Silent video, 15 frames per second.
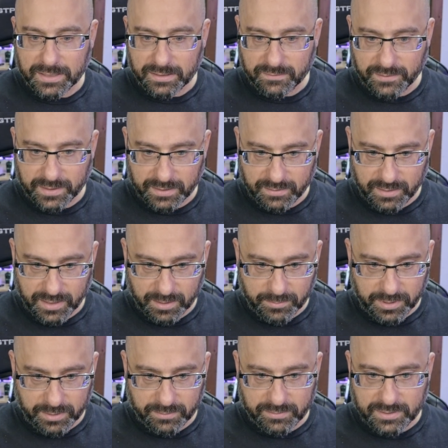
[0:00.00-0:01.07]
In fact, I think I'm
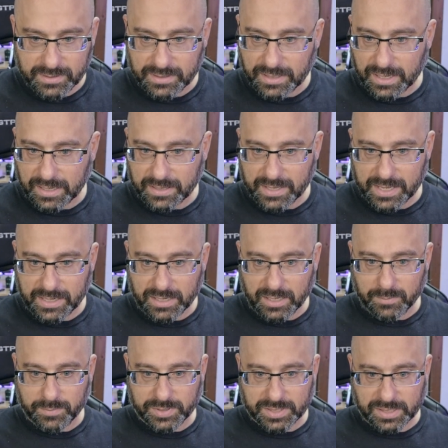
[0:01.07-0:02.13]
going to knock that
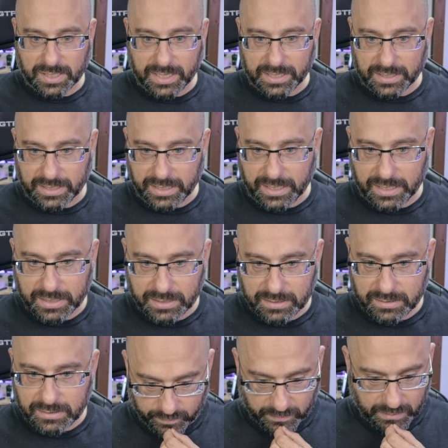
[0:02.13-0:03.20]
up slightly.
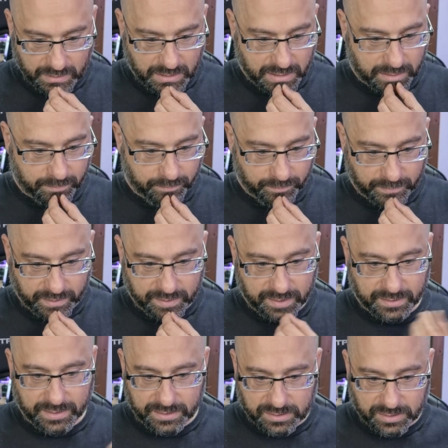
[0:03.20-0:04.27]
Yeah, I
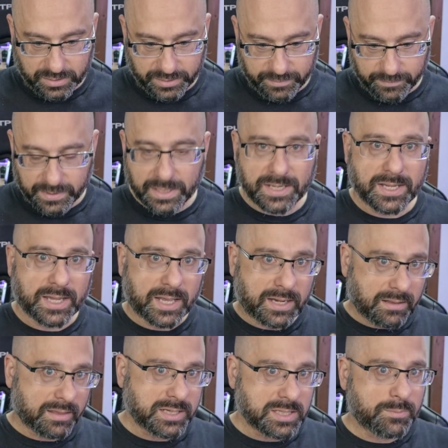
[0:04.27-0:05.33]
think that's good. And
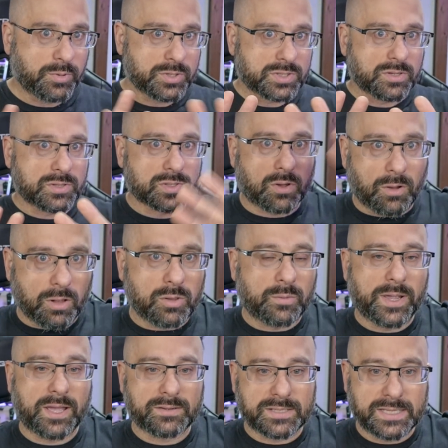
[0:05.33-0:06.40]
I like to push those all the
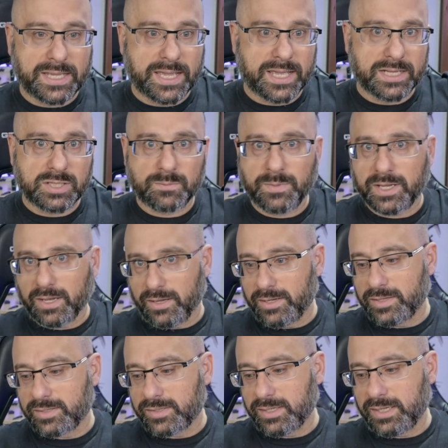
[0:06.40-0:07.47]
way out to the edge
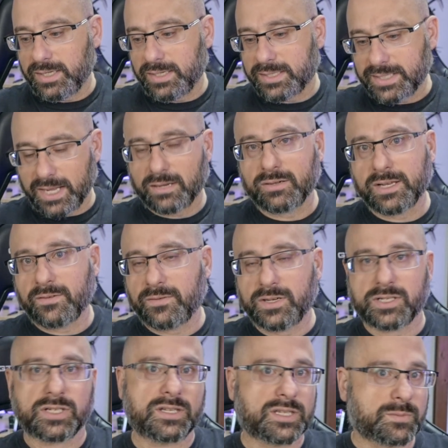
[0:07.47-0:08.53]
because the standard
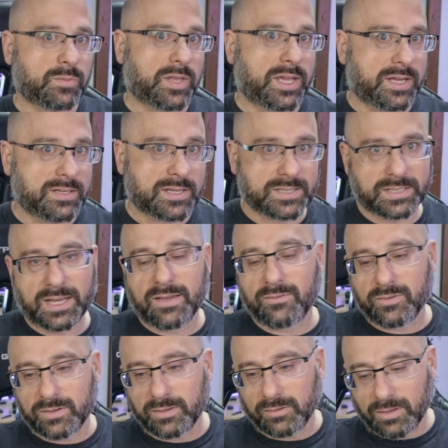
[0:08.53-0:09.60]
definition display doesn't
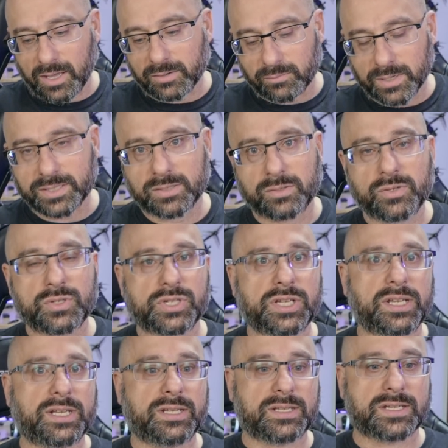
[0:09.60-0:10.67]
have a lot of
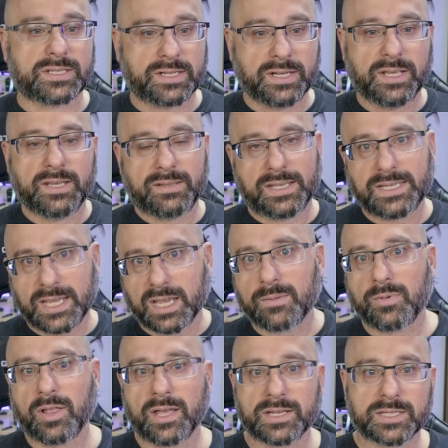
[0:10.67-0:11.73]
resolution and it doesn't, they take
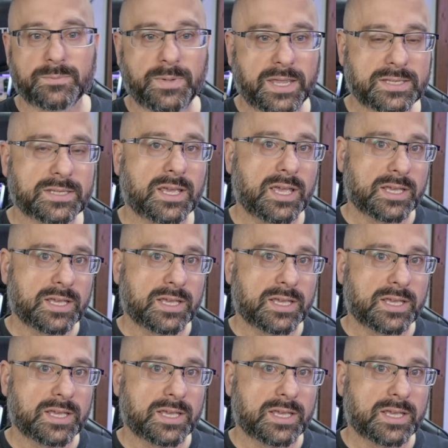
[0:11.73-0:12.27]
up a lot of space.